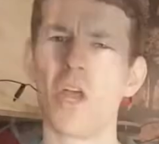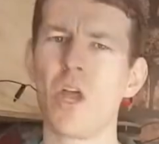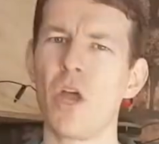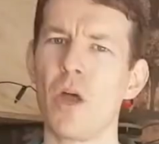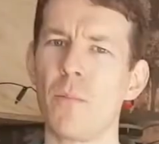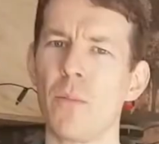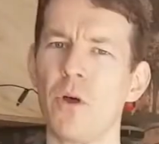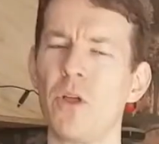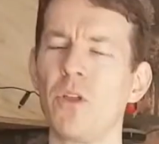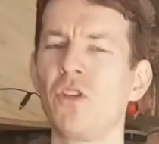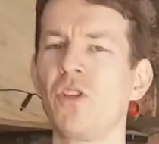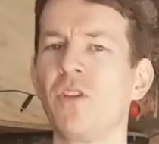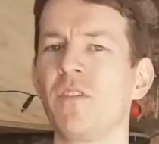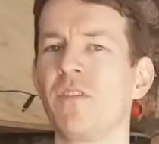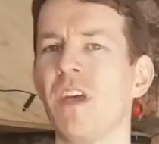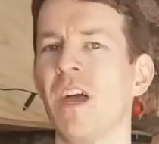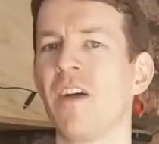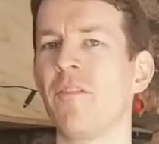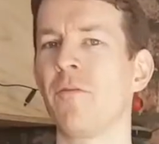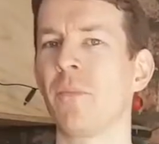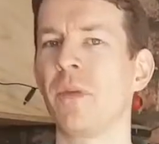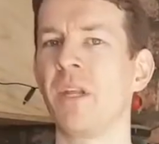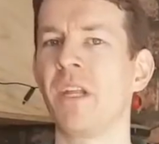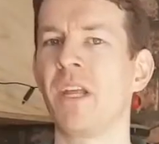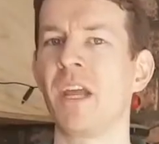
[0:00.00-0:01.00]
Apologies I
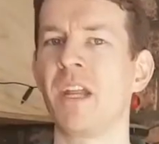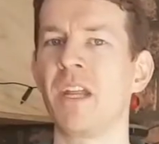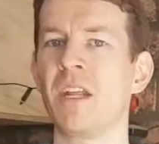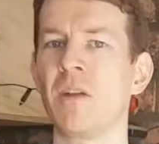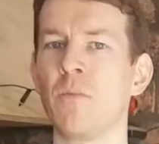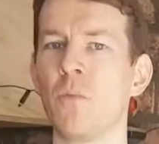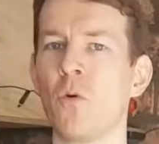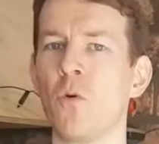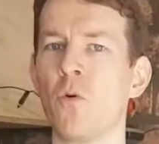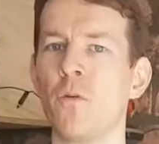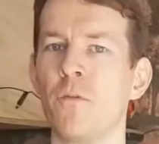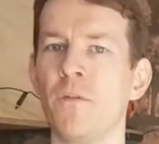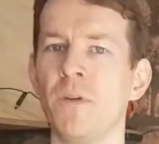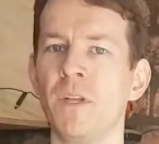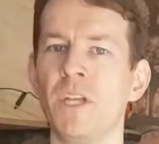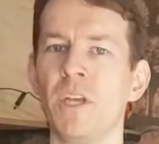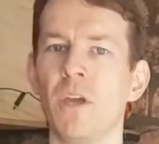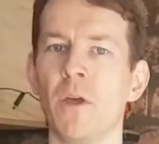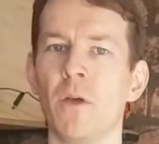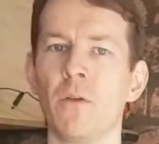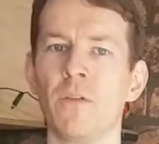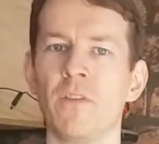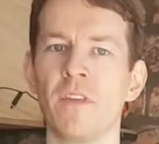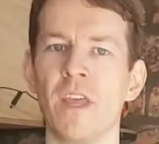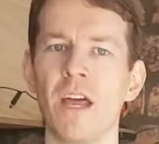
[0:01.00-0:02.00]
haven't been getting more
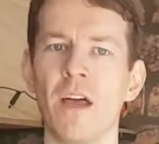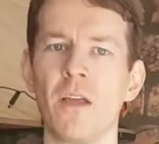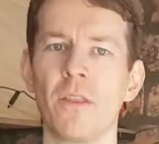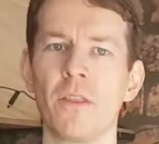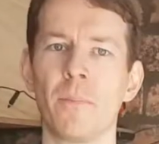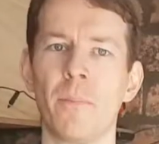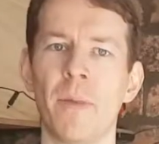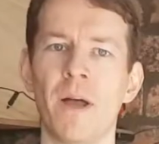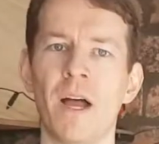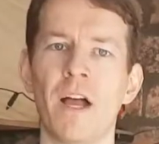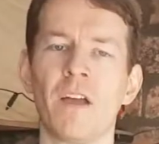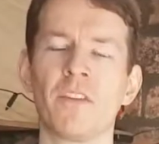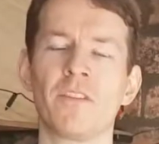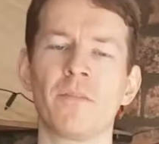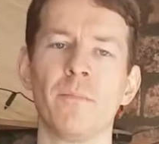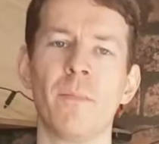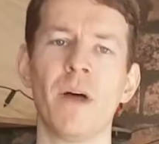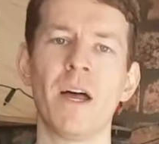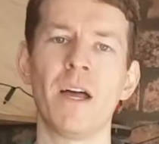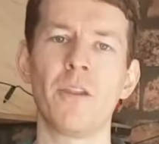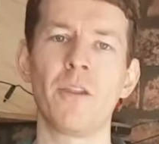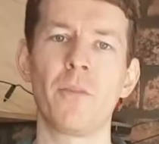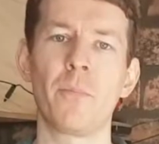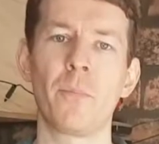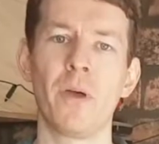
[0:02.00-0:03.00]
videos out the past
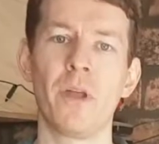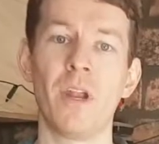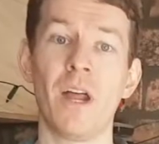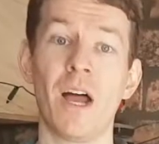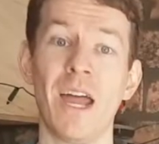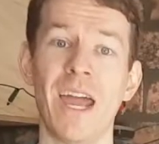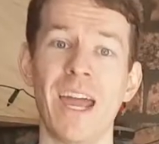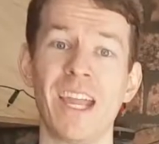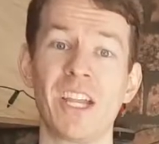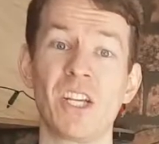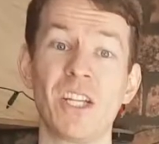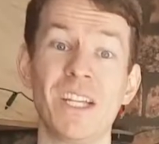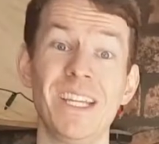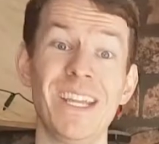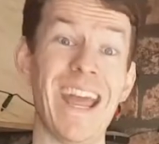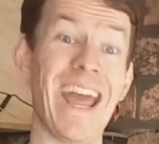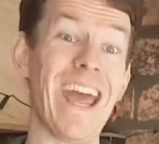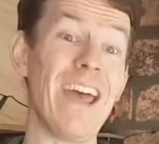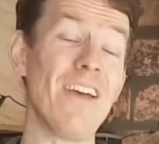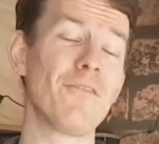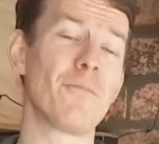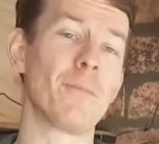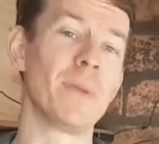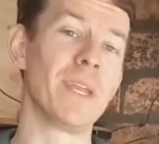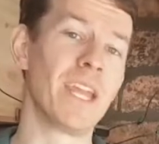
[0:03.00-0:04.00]
month, but I actually
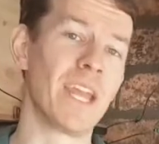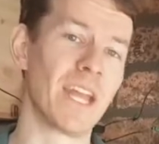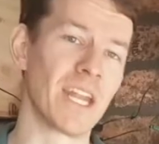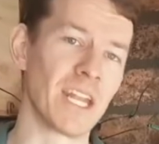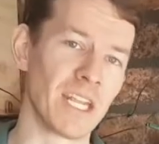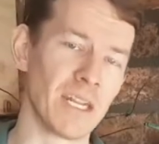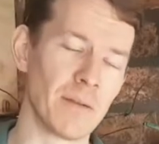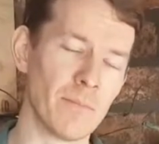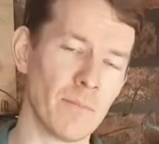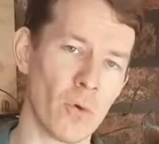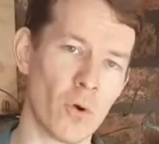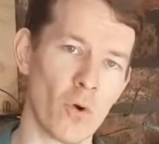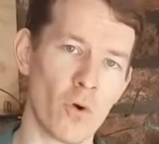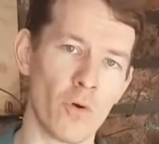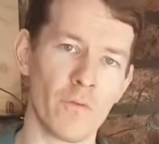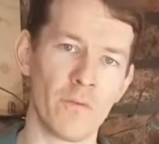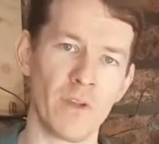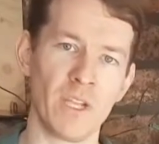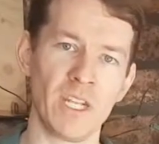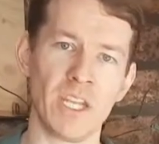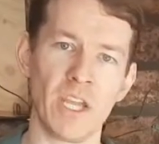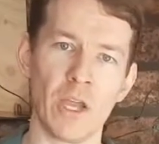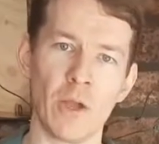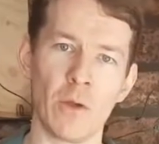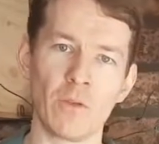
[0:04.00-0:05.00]
have been getting more
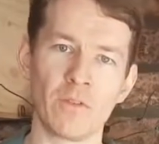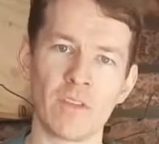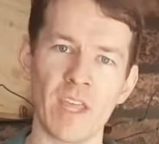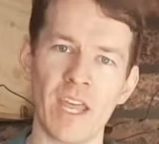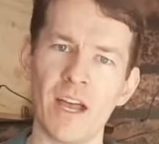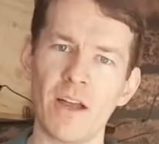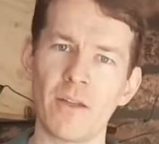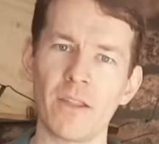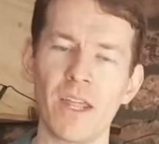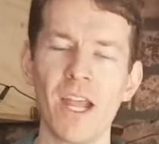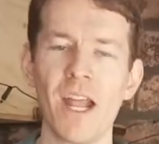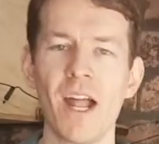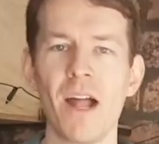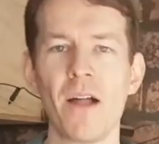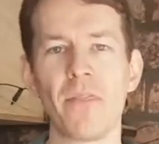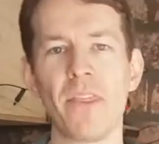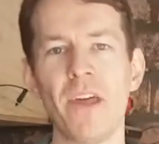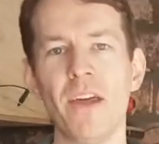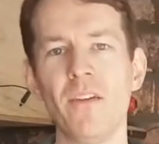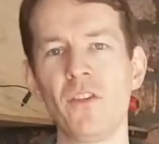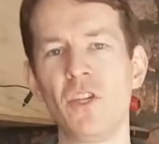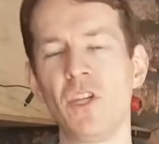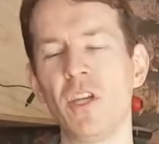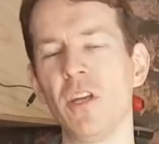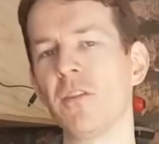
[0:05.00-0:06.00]
videos out.
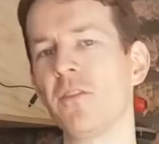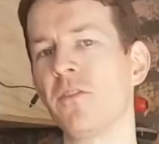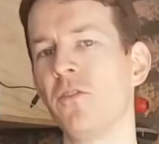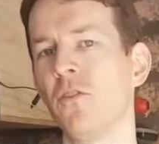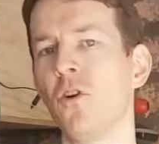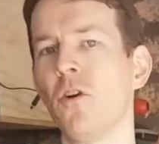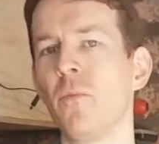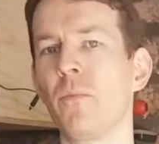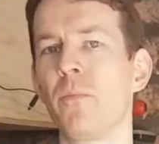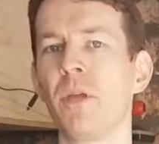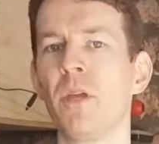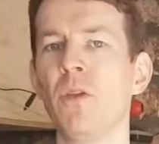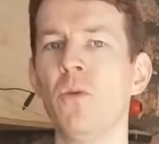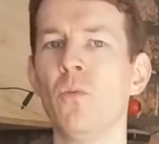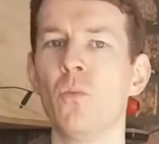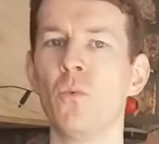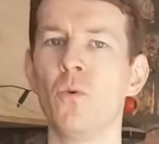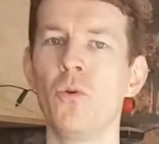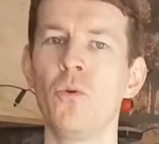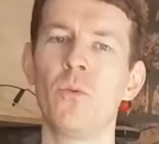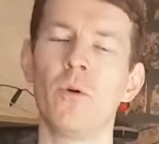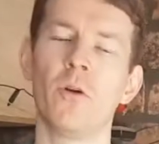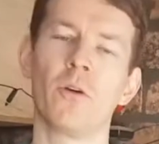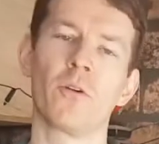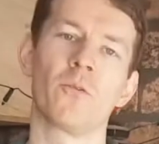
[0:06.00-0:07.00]
They've just not been
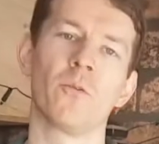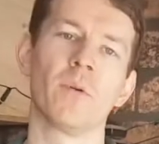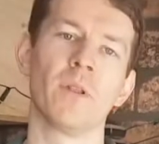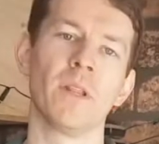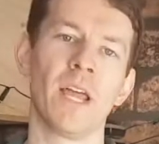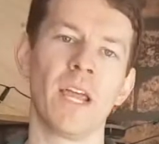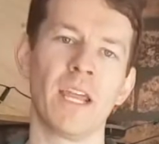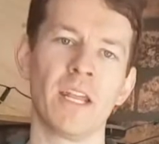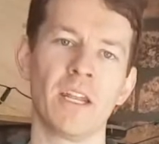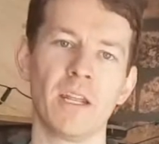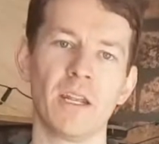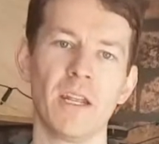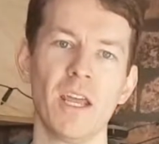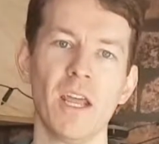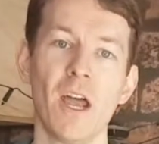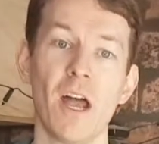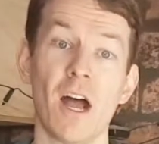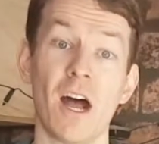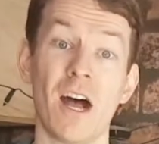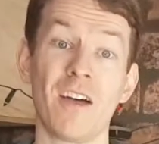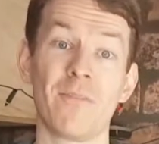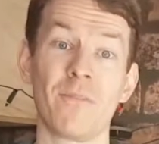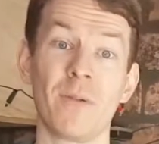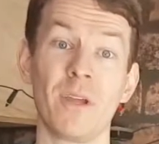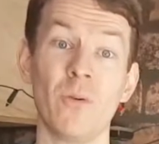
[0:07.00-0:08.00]
woodwork related.
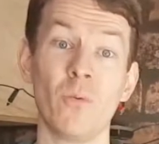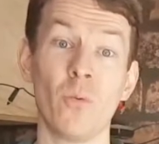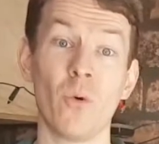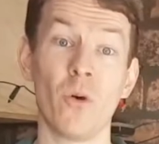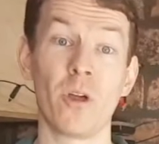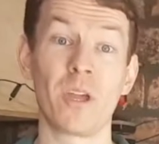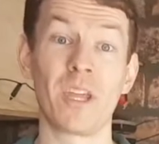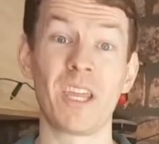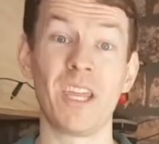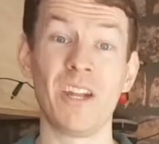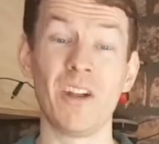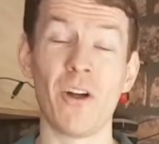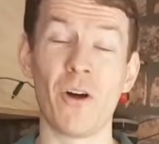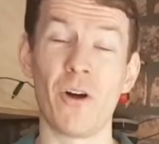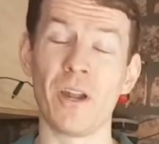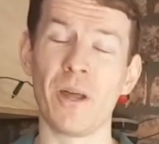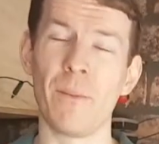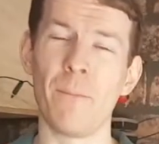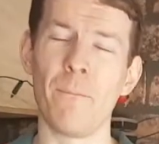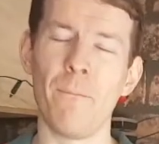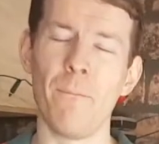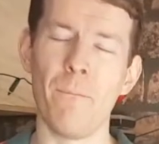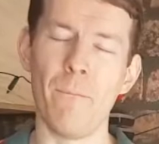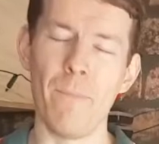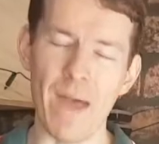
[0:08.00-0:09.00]
I've been working on a
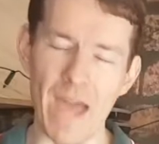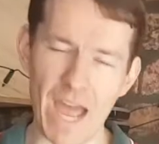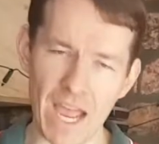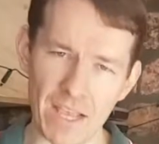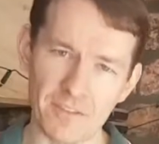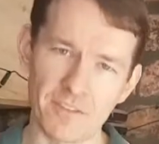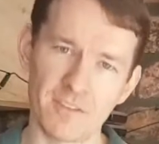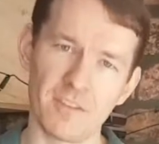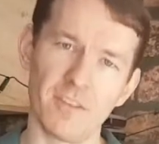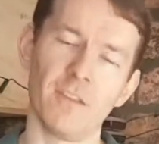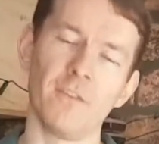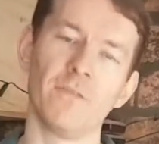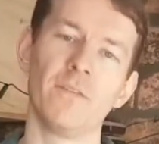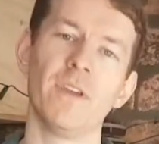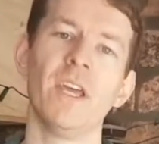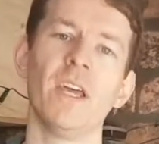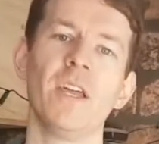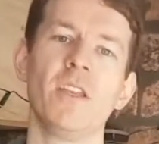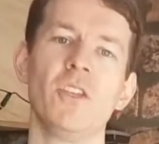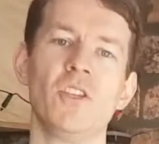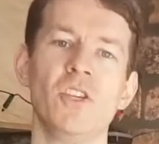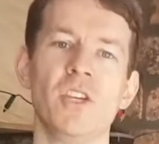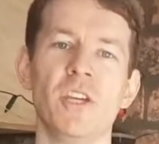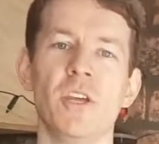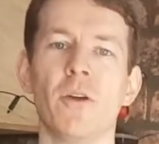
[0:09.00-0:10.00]
massive
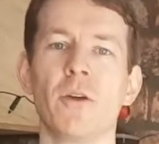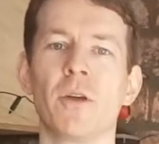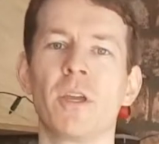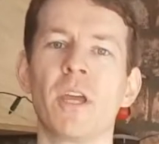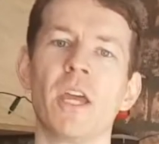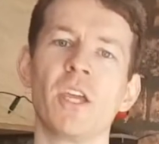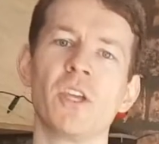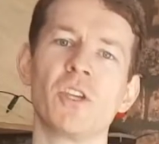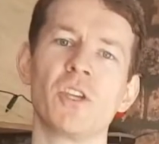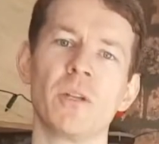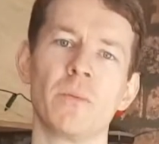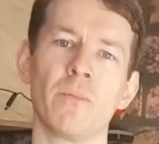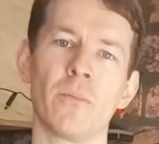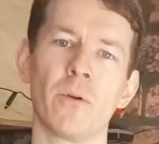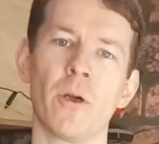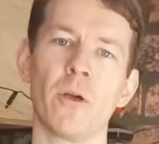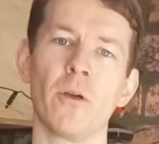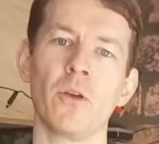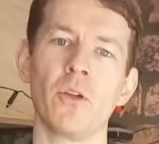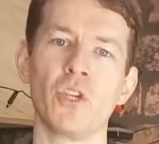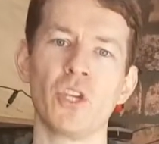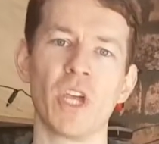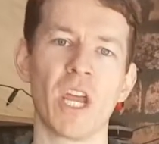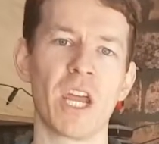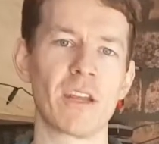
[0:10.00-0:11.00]
geocaching
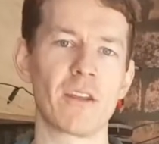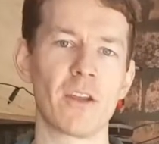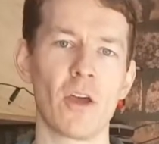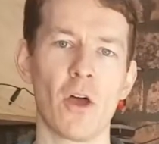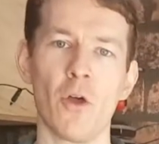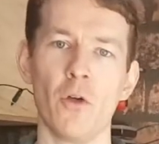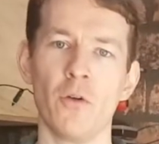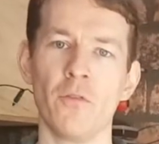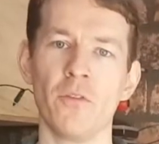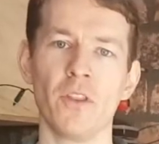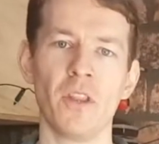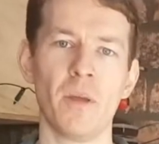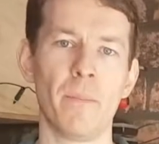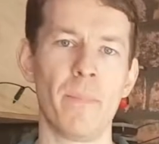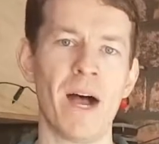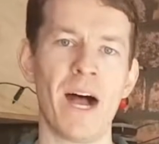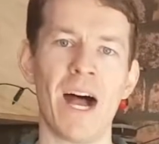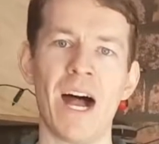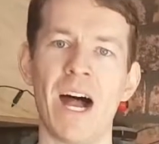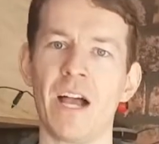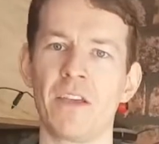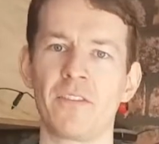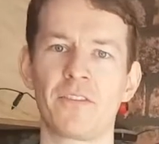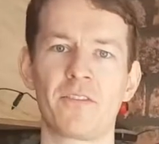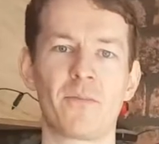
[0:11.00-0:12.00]
project over the
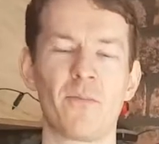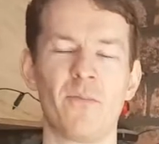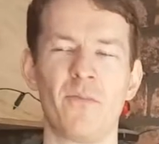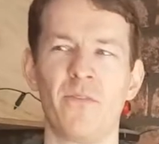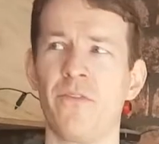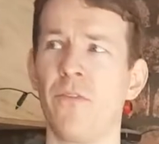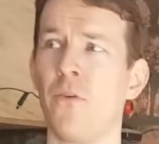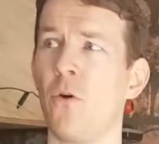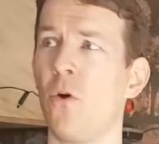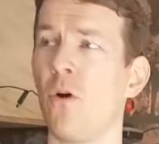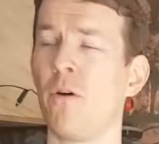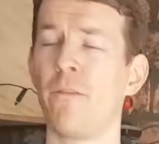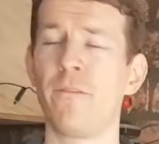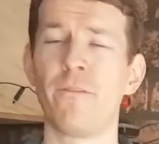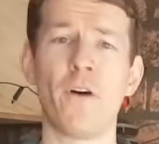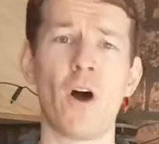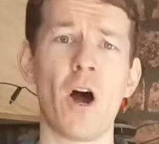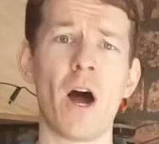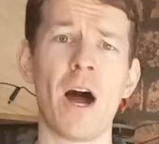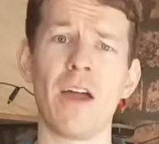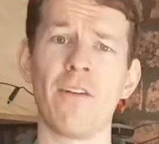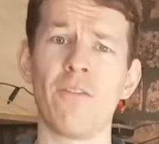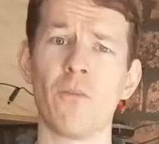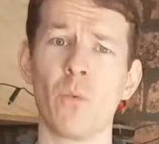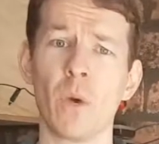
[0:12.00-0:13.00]
past 4 or
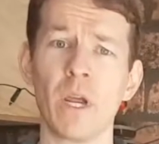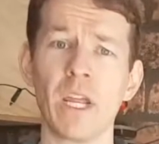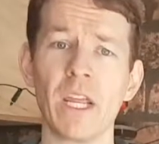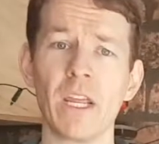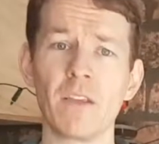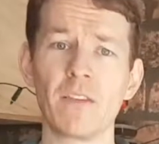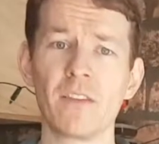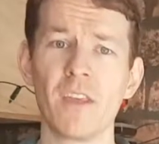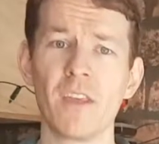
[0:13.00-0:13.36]
5 weeks.